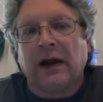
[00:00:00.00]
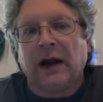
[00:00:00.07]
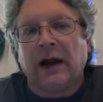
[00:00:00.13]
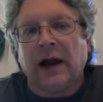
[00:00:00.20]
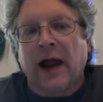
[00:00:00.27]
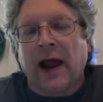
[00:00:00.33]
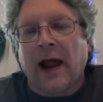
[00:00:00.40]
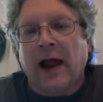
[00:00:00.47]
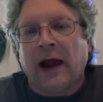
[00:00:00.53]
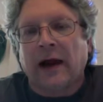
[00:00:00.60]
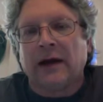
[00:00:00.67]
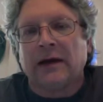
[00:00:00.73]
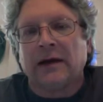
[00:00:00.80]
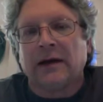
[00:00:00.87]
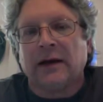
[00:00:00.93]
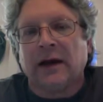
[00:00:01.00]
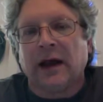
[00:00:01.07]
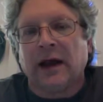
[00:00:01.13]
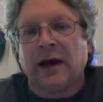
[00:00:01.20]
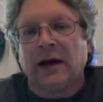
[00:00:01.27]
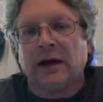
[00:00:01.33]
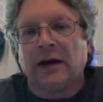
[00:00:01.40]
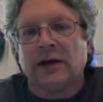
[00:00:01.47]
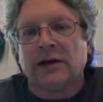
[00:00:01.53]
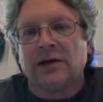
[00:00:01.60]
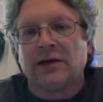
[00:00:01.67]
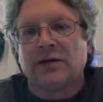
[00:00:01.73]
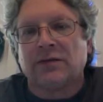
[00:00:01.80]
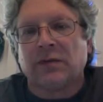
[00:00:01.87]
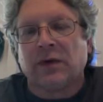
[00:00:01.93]
uh, act that in
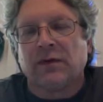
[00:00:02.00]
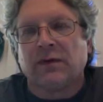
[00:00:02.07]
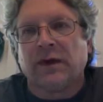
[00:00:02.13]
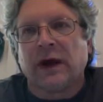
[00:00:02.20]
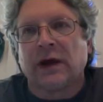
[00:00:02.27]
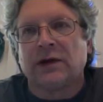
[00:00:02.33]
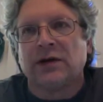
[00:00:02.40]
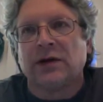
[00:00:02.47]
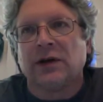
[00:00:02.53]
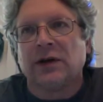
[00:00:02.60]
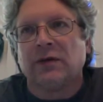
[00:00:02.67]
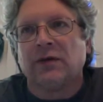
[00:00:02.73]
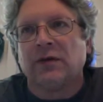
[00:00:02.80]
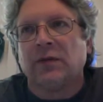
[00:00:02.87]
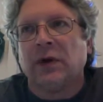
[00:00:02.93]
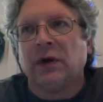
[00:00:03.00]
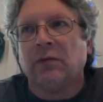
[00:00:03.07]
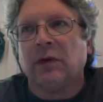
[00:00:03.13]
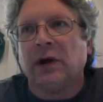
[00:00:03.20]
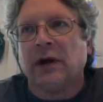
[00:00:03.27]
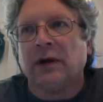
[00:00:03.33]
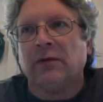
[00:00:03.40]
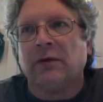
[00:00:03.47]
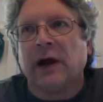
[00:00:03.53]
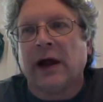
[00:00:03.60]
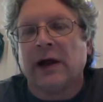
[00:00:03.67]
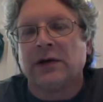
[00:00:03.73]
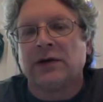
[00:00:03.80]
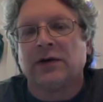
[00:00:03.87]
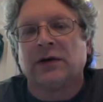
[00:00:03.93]
its perfection it would be merely
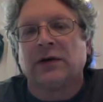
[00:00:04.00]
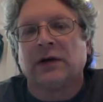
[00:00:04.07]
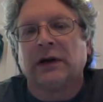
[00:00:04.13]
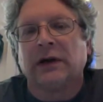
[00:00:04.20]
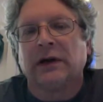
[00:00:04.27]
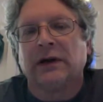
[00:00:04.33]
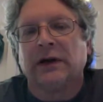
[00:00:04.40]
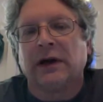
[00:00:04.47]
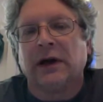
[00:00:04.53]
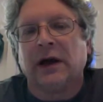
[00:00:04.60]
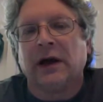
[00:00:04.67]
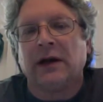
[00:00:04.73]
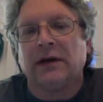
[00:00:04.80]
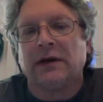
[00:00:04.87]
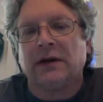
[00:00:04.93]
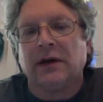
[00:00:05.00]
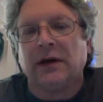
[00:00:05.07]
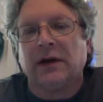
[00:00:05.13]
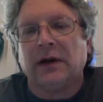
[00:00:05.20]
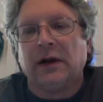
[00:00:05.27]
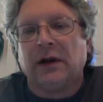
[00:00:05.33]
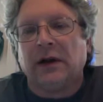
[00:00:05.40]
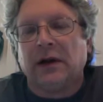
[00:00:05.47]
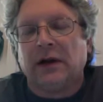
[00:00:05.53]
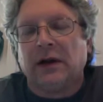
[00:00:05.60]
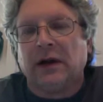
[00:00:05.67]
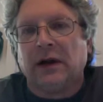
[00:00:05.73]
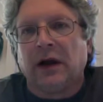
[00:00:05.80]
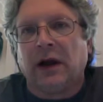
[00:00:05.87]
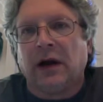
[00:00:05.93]
rational and not
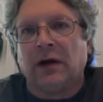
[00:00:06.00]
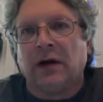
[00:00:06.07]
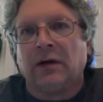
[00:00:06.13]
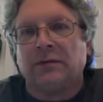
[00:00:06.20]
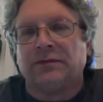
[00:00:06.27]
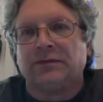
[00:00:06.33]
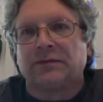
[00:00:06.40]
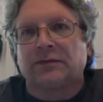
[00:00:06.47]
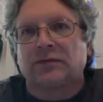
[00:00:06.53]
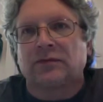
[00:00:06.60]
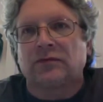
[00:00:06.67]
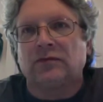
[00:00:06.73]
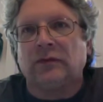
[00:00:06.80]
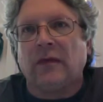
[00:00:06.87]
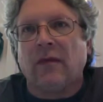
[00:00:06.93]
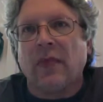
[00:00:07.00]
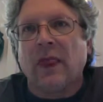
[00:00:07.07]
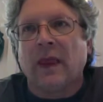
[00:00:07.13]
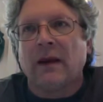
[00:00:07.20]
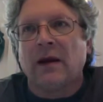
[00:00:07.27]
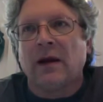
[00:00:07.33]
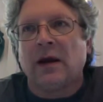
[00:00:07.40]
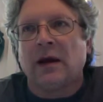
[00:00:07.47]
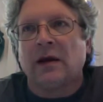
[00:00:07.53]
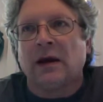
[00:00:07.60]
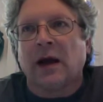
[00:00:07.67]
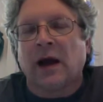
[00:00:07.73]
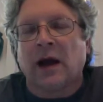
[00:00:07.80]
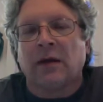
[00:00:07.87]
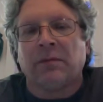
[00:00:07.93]
um, and
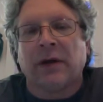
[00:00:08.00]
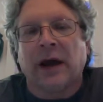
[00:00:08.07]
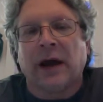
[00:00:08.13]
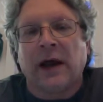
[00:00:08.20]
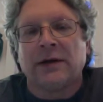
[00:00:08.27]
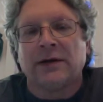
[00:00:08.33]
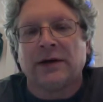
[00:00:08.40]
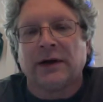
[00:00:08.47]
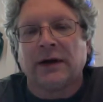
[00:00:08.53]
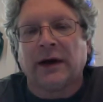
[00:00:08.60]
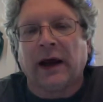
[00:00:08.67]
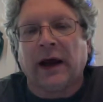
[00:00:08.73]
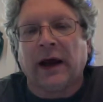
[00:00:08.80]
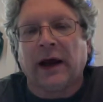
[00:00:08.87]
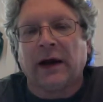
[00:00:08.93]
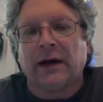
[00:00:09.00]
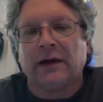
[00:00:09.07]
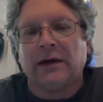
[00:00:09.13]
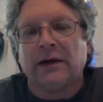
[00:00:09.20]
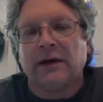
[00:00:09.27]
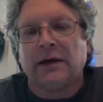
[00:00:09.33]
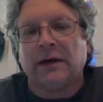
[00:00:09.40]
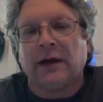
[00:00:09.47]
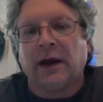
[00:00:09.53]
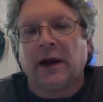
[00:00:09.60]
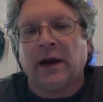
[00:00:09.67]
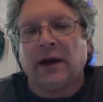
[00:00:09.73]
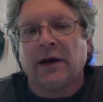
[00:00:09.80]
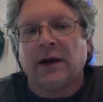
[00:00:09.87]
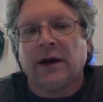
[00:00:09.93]
not a passionate act
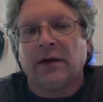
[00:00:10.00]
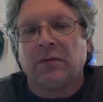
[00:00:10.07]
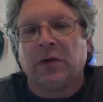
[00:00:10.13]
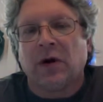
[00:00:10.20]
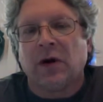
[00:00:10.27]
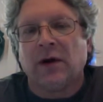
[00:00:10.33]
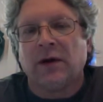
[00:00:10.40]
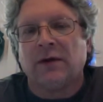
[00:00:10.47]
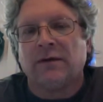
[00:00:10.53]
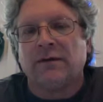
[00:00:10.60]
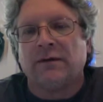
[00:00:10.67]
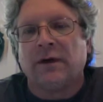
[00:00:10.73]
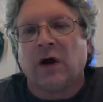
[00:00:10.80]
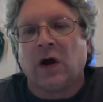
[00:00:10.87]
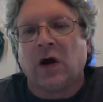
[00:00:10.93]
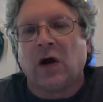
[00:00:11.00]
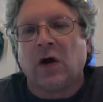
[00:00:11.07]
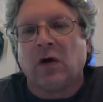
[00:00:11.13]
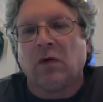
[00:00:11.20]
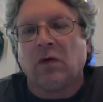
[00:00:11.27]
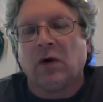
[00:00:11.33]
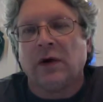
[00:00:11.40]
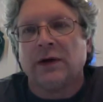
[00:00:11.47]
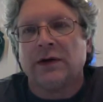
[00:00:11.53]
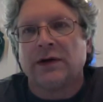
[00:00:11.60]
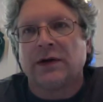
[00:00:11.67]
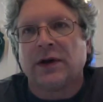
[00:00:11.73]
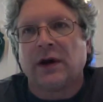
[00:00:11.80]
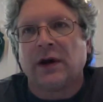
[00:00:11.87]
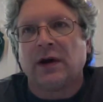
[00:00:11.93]
and that part of the fall
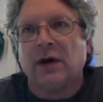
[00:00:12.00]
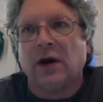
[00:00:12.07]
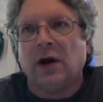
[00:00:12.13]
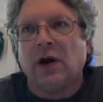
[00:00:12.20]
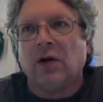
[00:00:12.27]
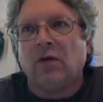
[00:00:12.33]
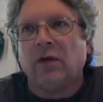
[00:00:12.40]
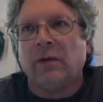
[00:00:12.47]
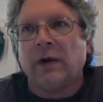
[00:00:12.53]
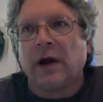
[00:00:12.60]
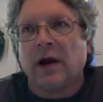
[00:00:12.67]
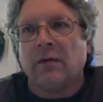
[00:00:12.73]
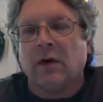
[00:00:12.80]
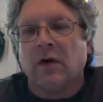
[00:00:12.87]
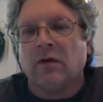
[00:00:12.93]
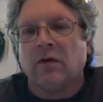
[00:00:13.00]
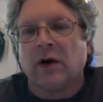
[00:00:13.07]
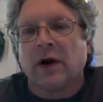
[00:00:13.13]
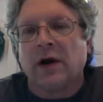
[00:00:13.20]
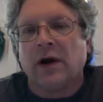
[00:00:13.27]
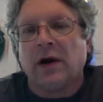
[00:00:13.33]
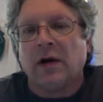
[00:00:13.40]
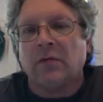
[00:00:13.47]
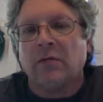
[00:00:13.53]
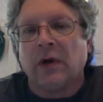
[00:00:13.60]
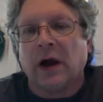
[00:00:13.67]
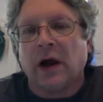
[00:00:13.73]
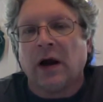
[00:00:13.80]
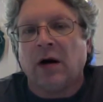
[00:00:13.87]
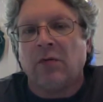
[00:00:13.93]
was that we become overcome
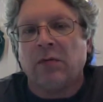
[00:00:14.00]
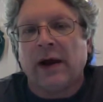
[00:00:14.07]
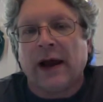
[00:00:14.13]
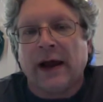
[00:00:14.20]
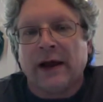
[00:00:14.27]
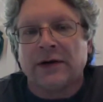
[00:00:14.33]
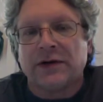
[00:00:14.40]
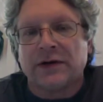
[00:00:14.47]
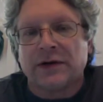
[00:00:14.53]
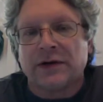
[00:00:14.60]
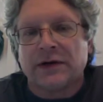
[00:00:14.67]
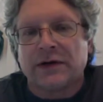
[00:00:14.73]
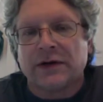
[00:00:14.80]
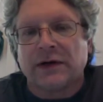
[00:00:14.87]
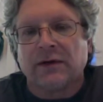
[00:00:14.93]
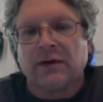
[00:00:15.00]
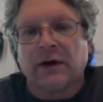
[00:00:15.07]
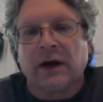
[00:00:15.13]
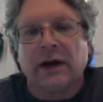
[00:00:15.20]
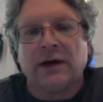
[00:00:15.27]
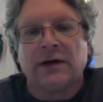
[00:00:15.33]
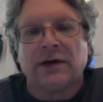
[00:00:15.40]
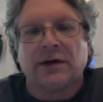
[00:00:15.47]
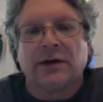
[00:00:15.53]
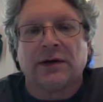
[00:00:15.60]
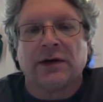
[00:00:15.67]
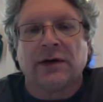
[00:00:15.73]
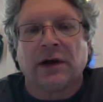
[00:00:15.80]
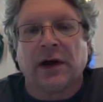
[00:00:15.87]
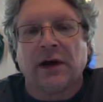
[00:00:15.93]
by our passions in relation
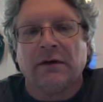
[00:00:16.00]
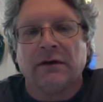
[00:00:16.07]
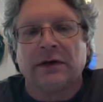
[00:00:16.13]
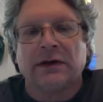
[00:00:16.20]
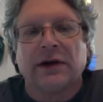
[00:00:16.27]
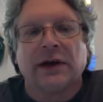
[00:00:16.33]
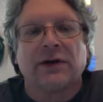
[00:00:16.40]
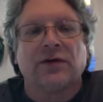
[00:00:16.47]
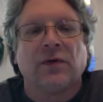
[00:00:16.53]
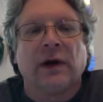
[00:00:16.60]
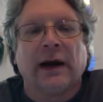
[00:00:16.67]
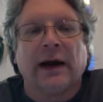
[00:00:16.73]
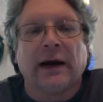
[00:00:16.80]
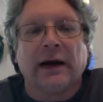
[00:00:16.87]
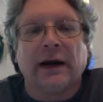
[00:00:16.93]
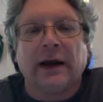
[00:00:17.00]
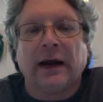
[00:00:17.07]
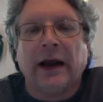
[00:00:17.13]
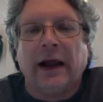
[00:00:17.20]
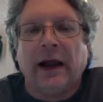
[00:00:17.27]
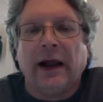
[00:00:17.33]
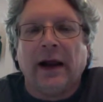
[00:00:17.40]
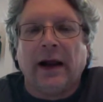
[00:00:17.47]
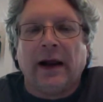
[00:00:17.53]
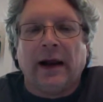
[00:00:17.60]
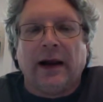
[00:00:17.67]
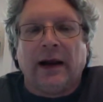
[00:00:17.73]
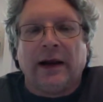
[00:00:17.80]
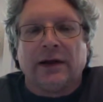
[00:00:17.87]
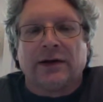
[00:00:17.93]
to love and sexuality
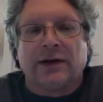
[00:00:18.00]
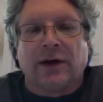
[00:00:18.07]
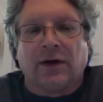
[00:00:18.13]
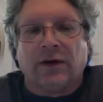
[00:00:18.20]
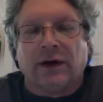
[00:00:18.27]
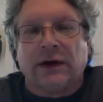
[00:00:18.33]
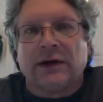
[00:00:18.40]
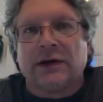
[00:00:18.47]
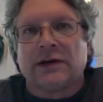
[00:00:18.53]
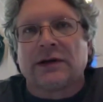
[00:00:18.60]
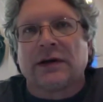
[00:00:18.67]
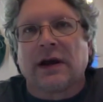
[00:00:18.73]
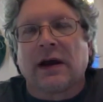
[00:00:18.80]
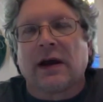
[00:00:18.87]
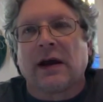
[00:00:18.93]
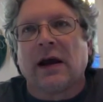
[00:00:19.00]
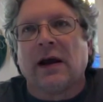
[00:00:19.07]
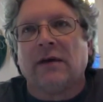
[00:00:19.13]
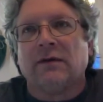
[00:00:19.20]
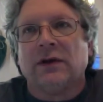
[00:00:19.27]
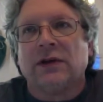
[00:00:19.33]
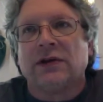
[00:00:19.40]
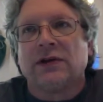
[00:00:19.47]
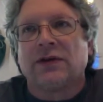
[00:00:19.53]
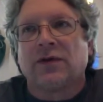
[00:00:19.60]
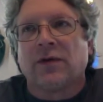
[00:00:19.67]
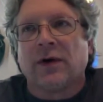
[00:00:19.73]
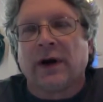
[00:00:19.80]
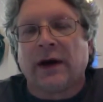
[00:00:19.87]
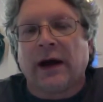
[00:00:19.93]
and so these kind of
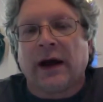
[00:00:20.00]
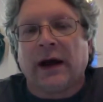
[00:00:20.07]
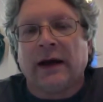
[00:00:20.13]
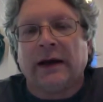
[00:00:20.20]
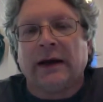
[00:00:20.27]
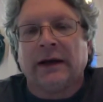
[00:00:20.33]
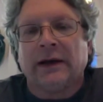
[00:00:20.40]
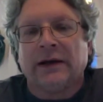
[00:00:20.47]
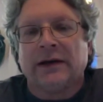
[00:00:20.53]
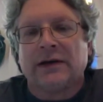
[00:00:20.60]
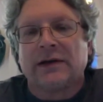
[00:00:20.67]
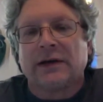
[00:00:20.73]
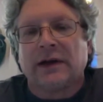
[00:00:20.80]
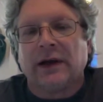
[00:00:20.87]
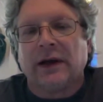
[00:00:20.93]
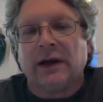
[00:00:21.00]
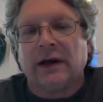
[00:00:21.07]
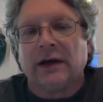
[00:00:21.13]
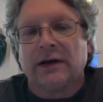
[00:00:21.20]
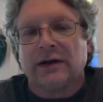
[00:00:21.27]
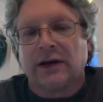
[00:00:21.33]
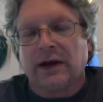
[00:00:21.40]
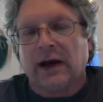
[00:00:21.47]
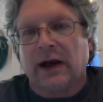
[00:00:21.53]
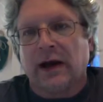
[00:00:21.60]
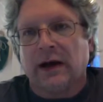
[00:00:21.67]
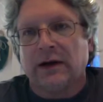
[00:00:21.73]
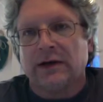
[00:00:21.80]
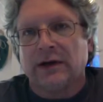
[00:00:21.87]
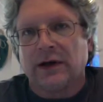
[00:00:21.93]
distorted ideas in his
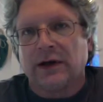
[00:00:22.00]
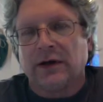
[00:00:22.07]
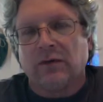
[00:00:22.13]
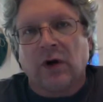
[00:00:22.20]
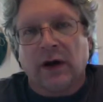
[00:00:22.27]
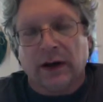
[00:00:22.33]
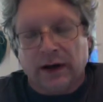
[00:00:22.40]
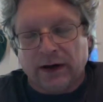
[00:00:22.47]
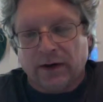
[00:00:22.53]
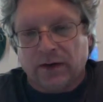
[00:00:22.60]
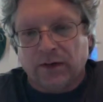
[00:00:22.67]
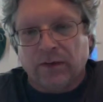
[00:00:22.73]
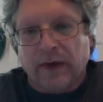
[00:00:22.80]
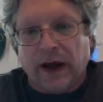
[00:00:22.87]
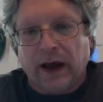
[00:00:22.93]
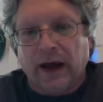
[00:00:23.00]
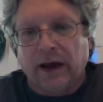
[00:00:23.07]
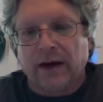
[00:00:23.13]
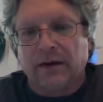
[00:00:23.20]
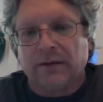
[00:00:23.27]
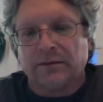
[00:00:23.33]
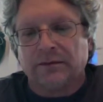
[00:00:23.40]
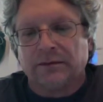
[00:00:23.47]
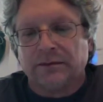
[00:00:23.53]
theology while they don't make